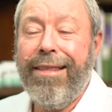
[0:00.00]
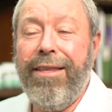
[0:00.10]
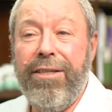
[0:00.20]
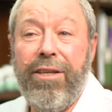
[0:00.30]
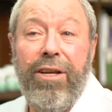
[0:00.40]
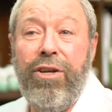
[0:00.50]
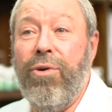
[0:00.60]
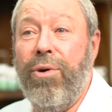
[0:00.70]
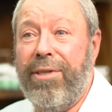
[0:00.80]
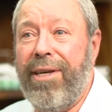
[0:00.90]
This can
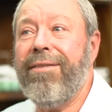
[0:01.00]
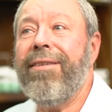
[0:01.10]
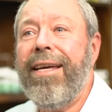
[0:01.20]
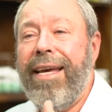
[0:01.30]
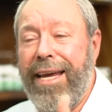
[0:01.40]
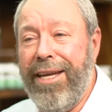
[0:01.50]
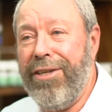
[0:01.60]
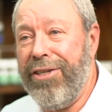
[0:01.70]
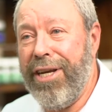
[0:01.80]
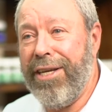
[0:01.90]
cause us
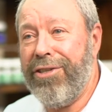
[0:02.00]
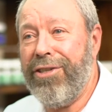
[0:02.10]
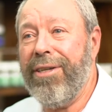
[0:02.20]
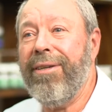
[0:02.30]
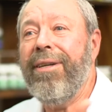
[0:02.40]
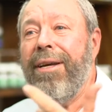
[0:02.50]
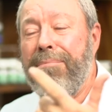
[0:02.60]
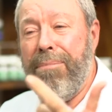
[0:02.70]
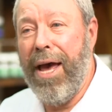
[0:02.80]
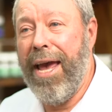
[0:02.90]
indigestion,
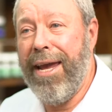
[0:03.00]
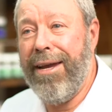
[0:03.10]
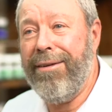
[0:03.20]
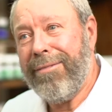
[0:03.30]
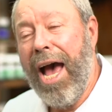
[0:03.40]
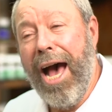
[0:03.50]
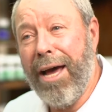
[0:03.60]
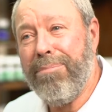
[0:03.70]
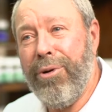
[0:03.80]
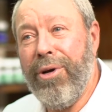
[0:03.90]
pain,
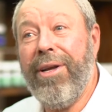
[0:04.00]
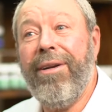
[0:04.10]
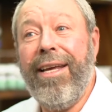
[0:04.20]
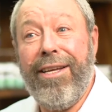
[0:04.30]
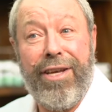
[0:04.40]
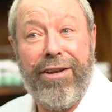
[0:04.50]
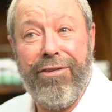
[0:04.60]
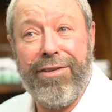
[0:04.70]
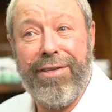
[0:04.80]
heartburn, etc.,